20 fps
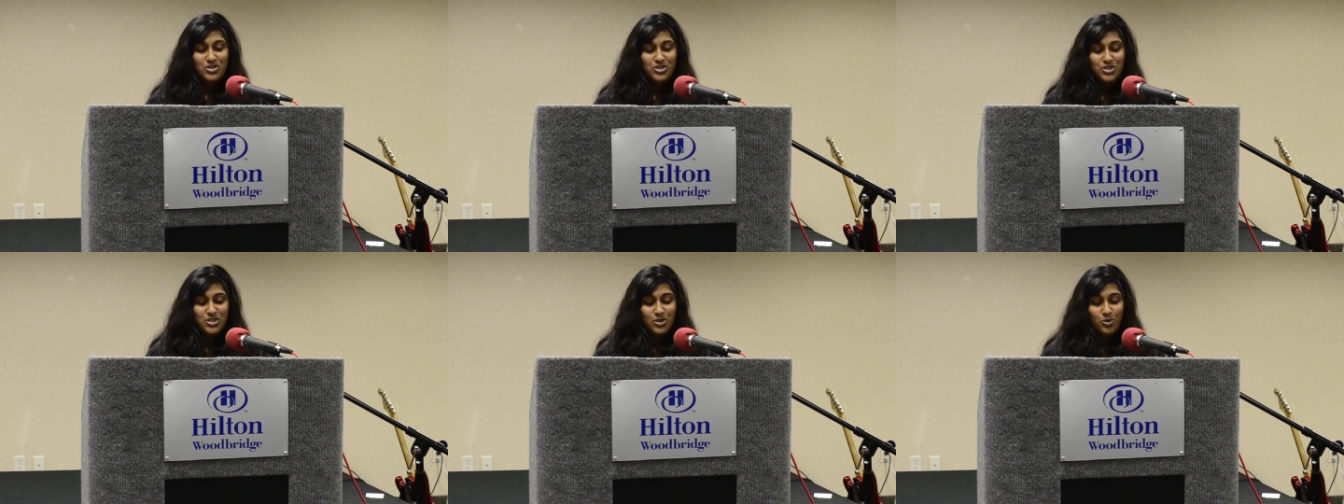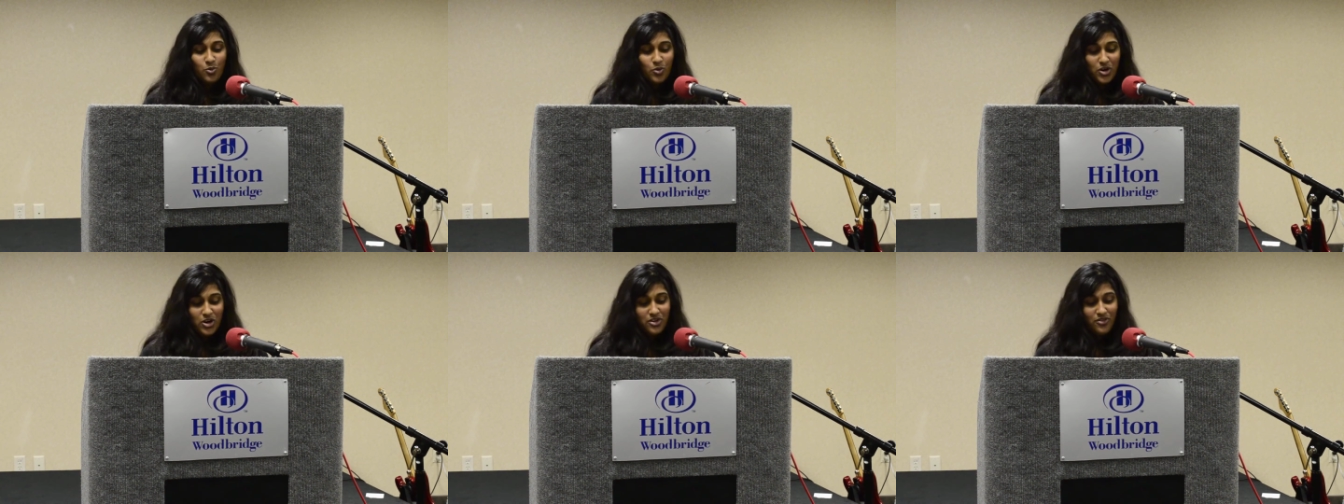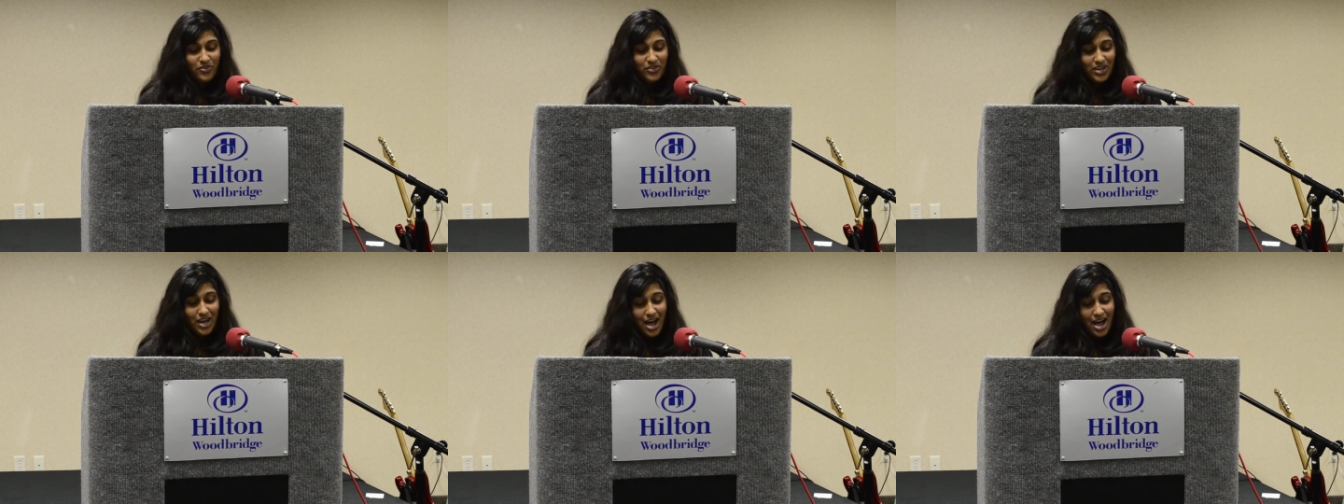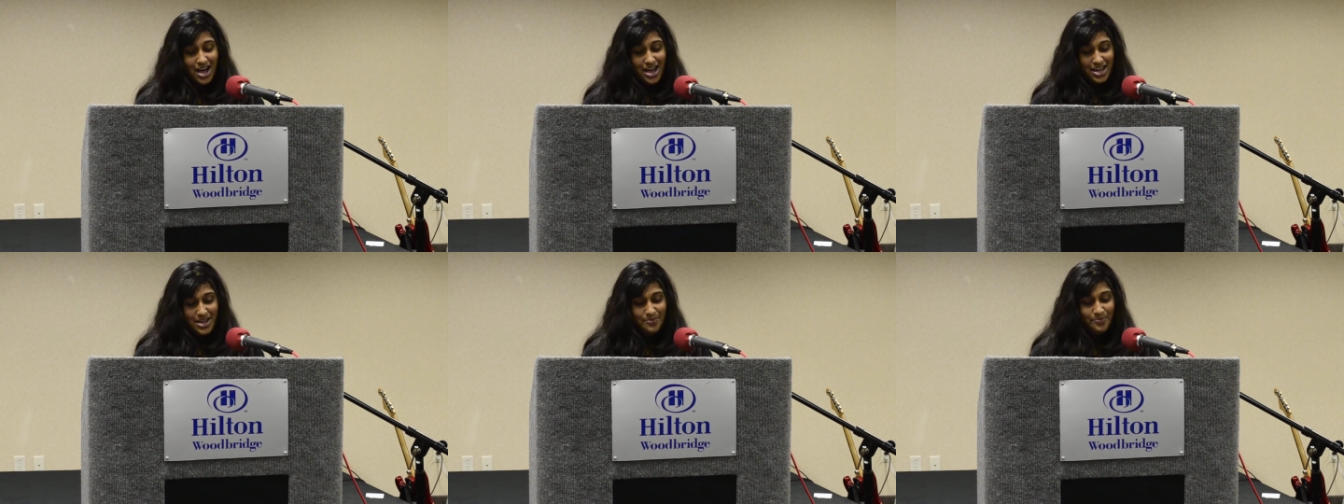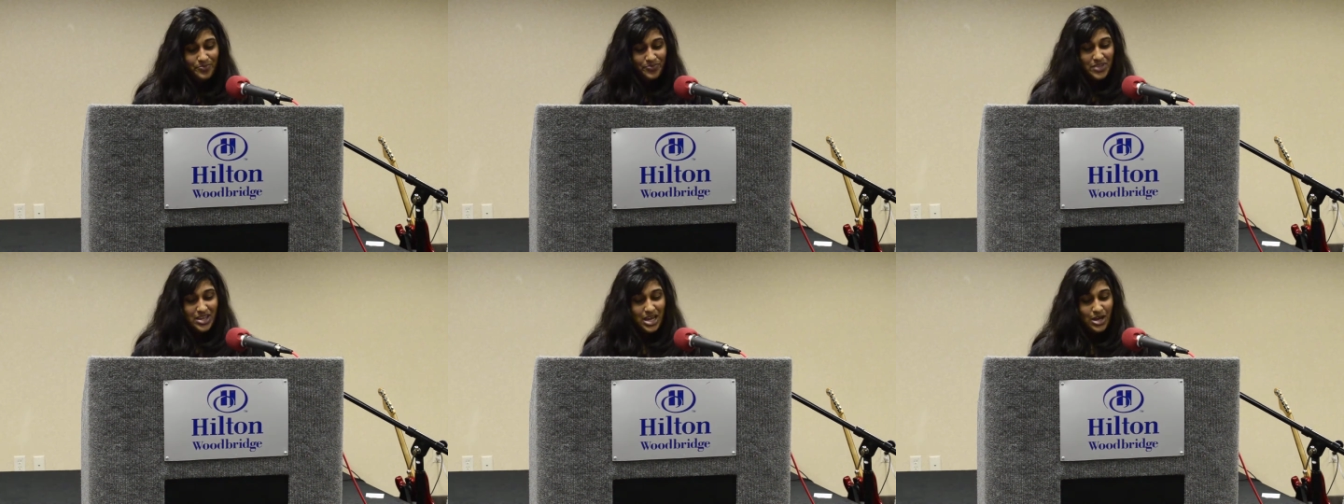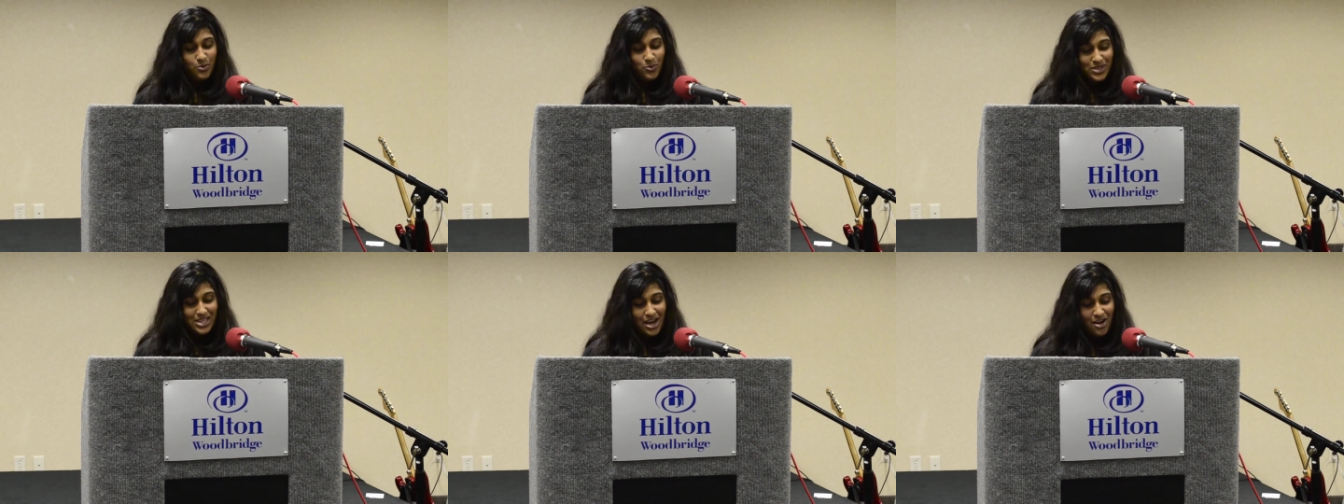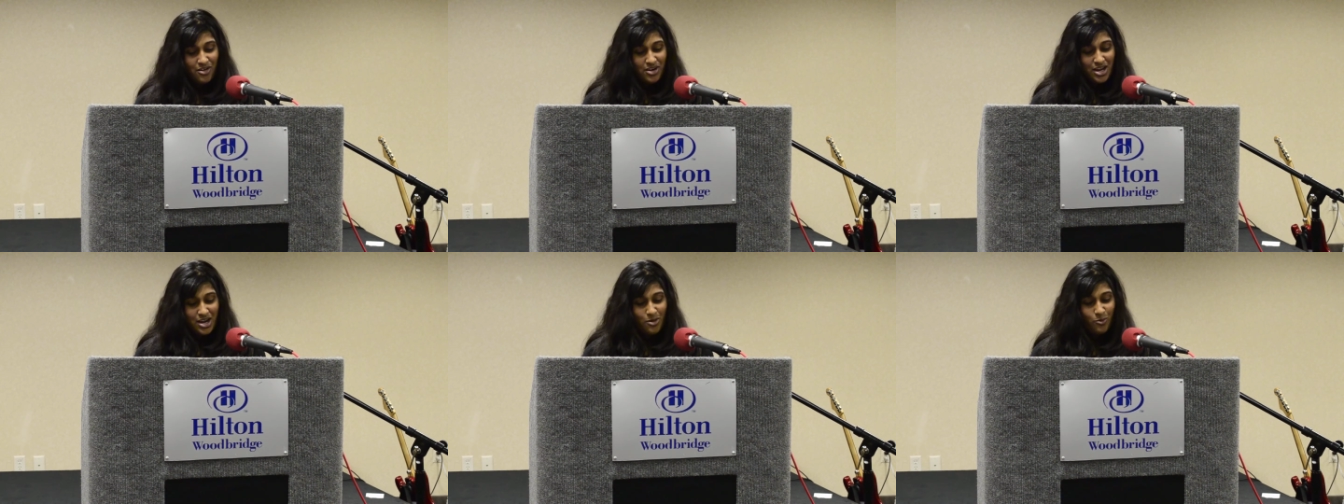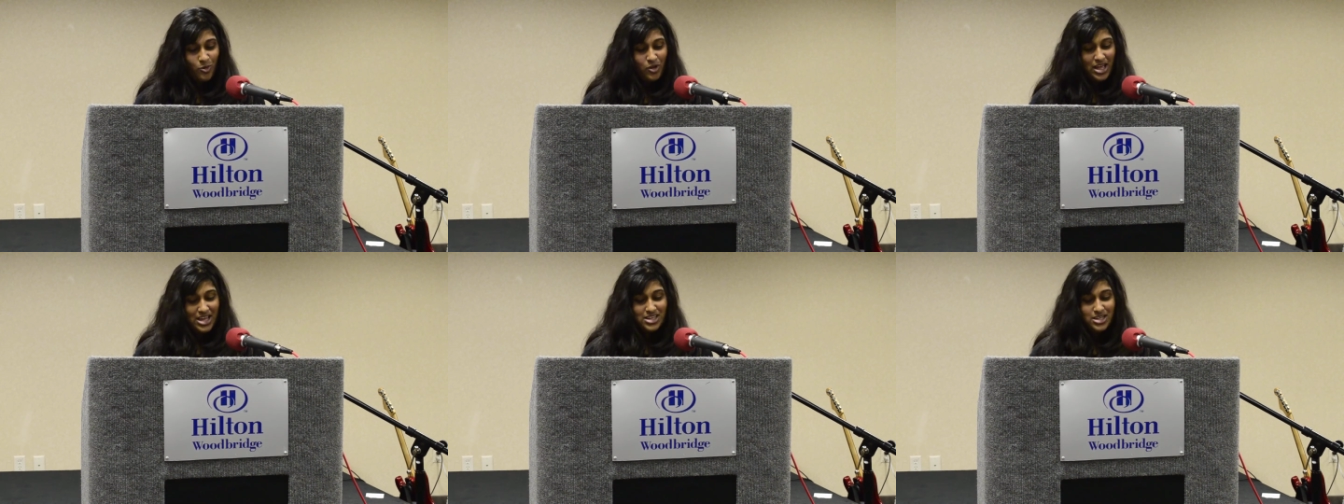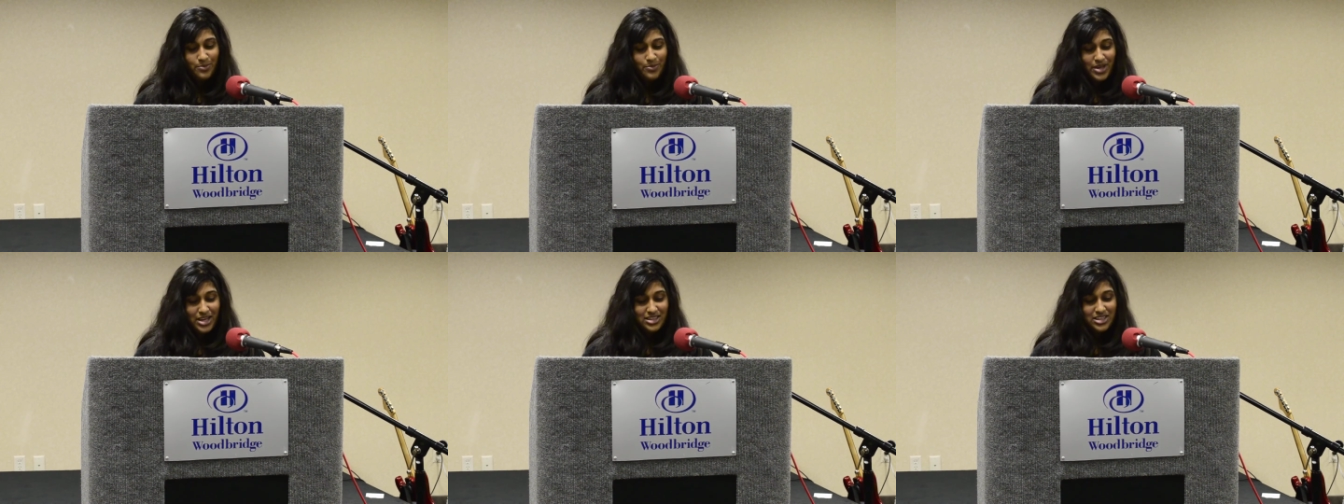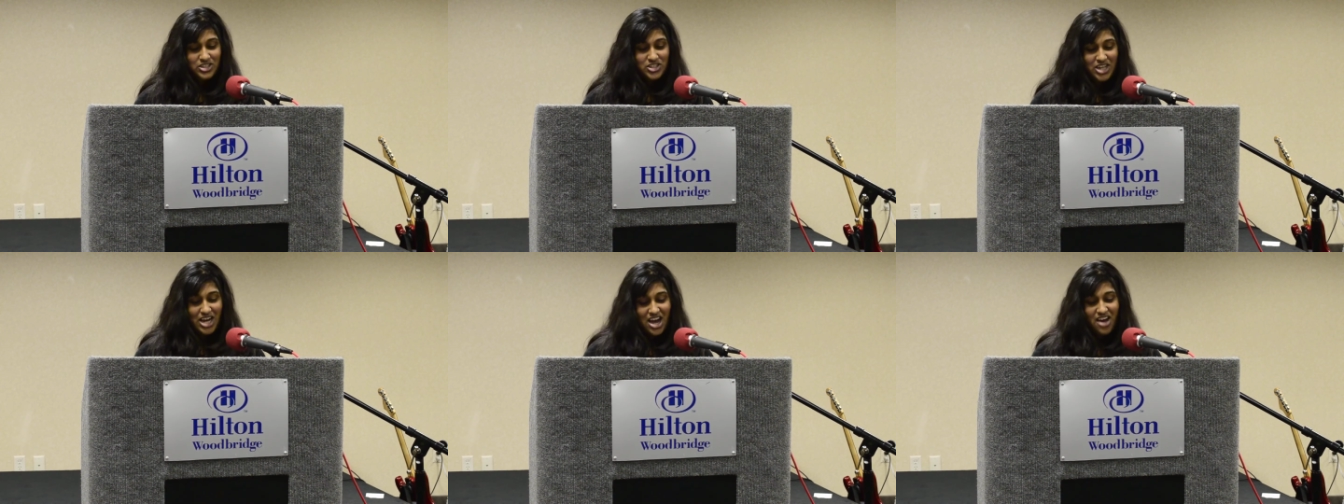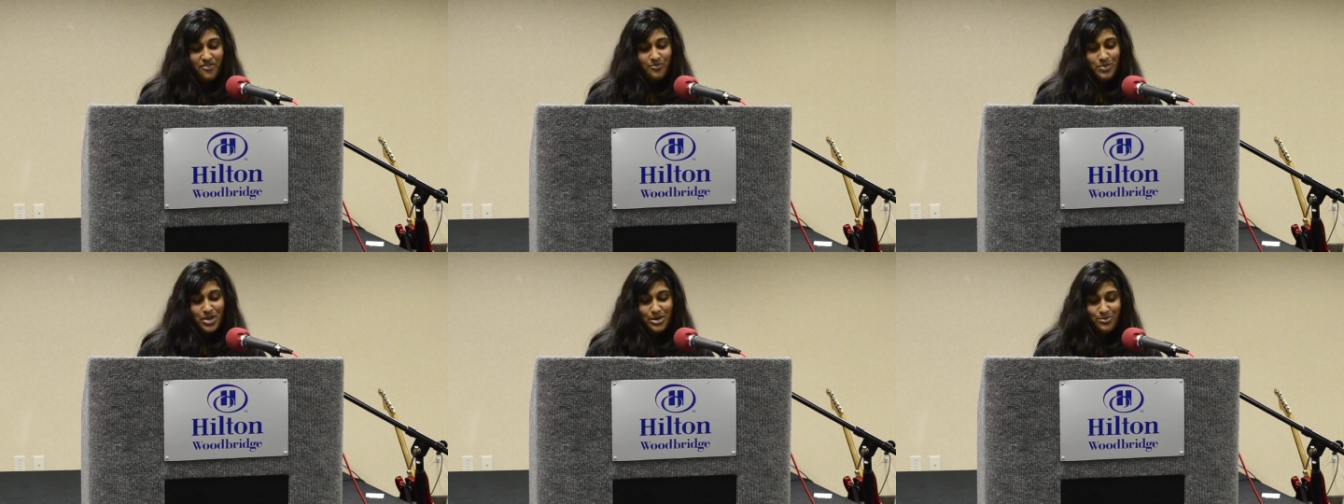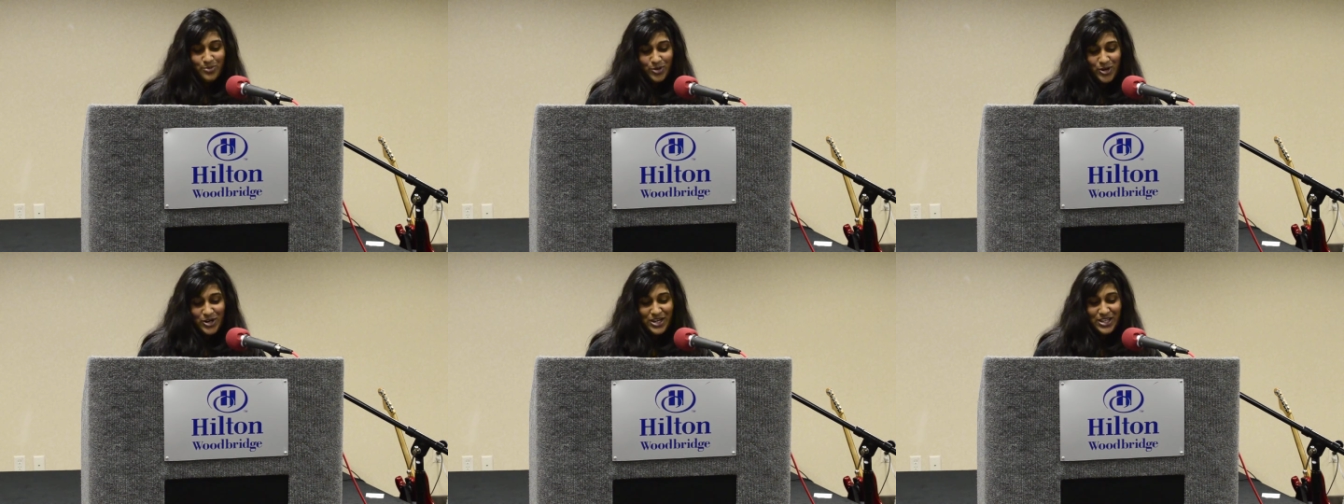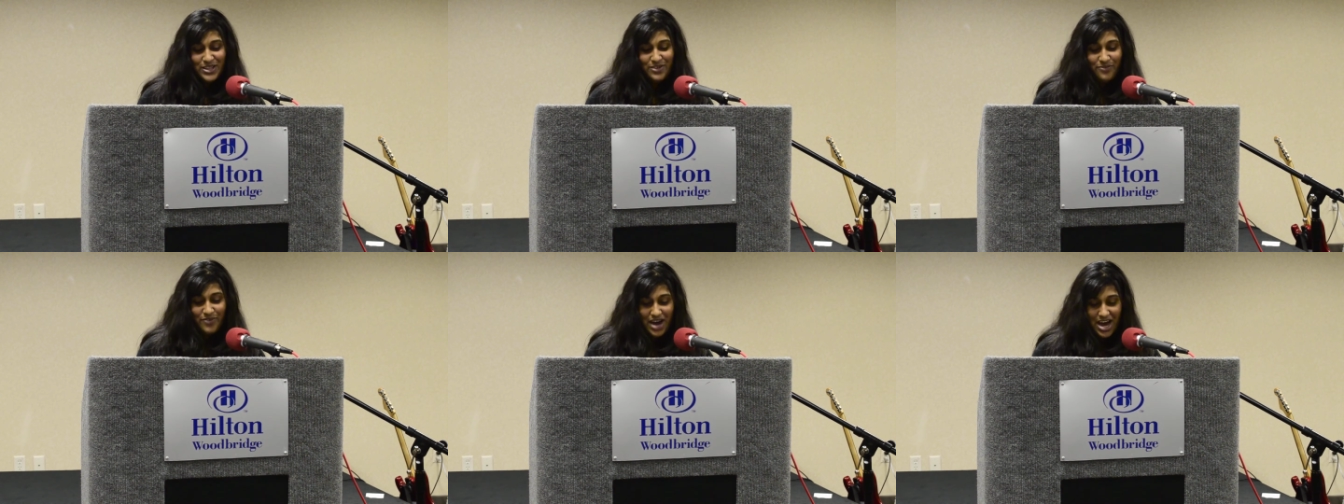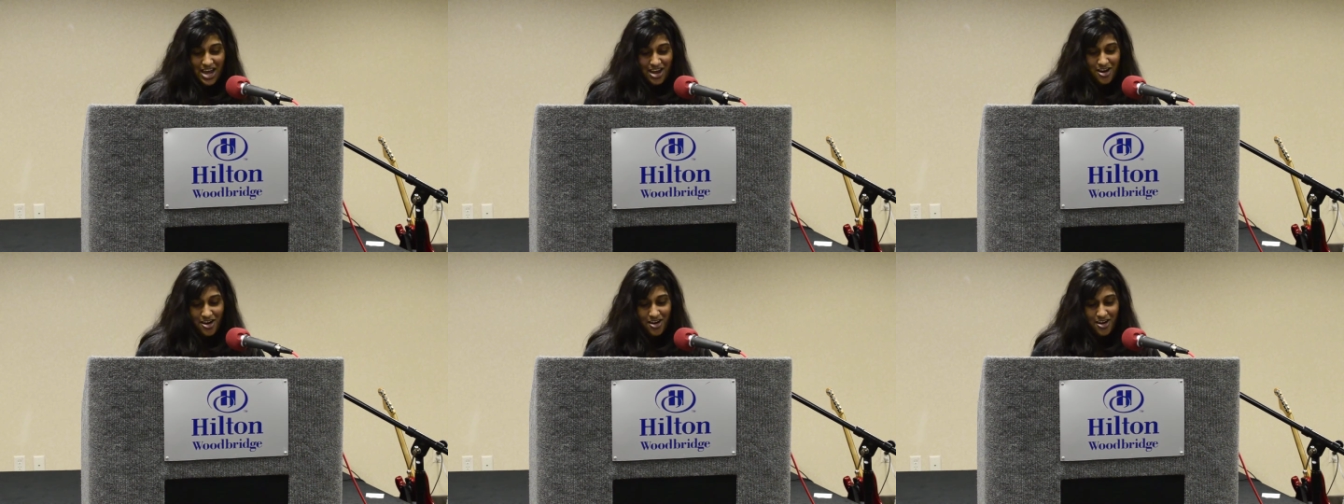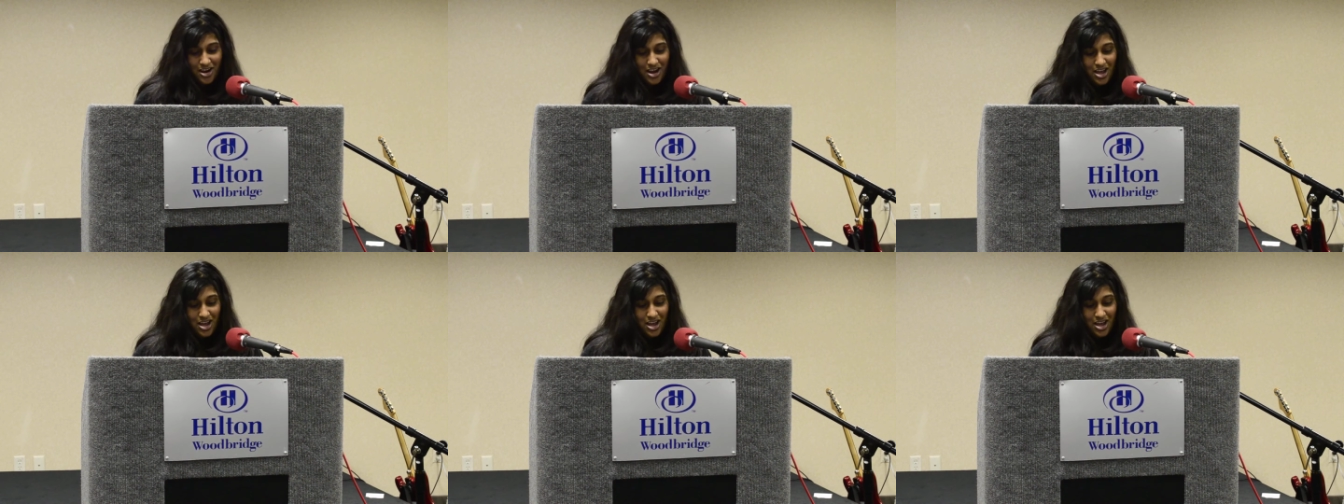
the Word of God, and without it, we'll end up like the chaff being burned in the fire.